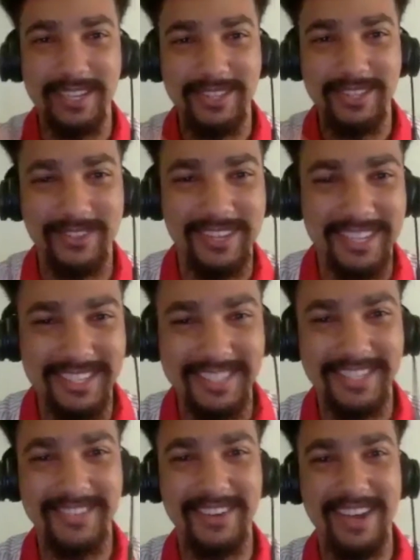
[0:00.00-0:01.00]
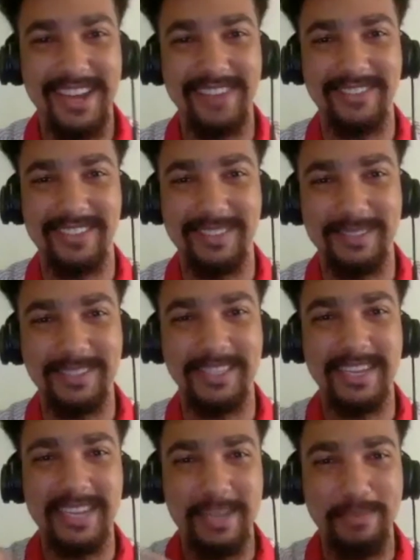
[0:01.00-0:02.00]
through Instagram and
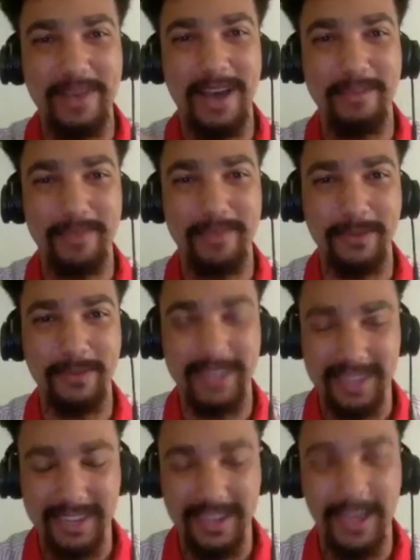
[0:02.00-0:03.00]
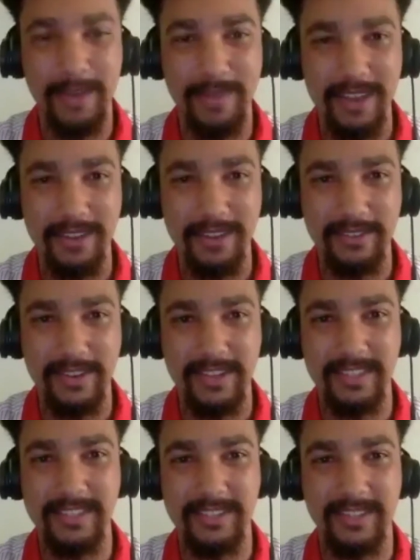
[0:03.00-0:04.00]
seeing it pop up with all my
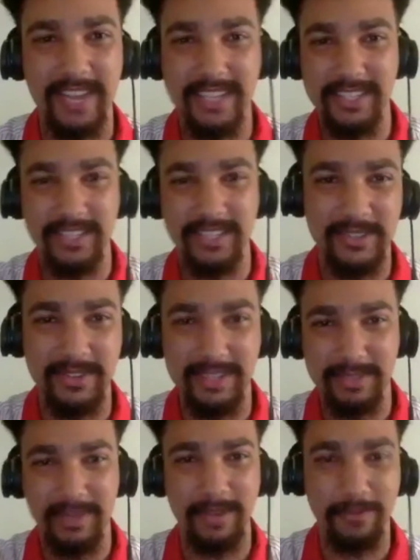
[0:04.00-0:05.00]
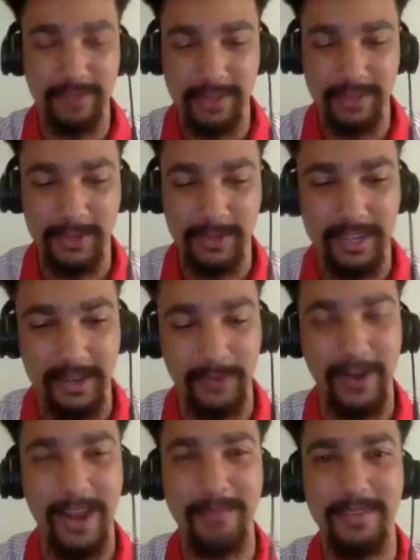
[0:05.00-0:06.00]
friends. So not just Eunice, but I'm friends with
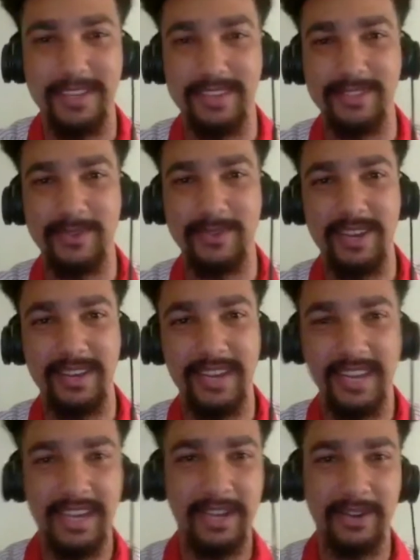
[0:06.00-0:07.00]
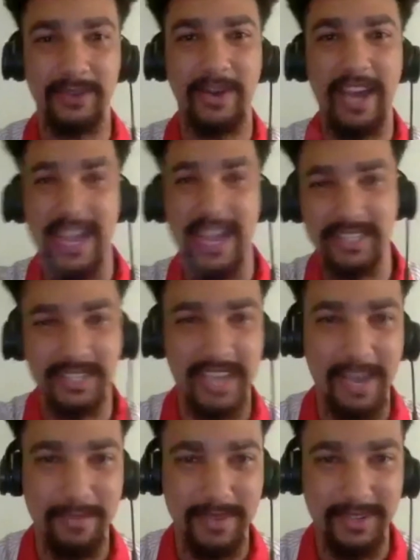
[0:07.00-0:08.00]
Rami as well, who I actually
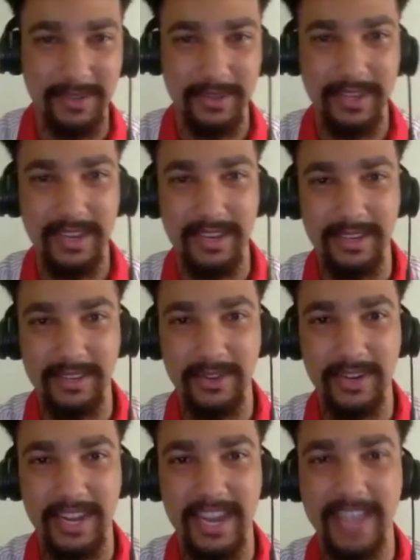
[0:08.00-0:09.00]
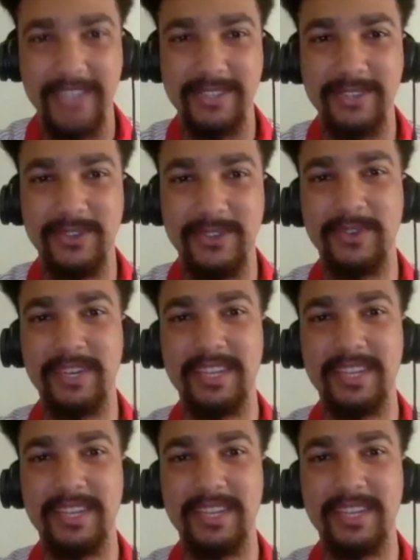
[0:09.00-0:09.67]
happen to go to high school with.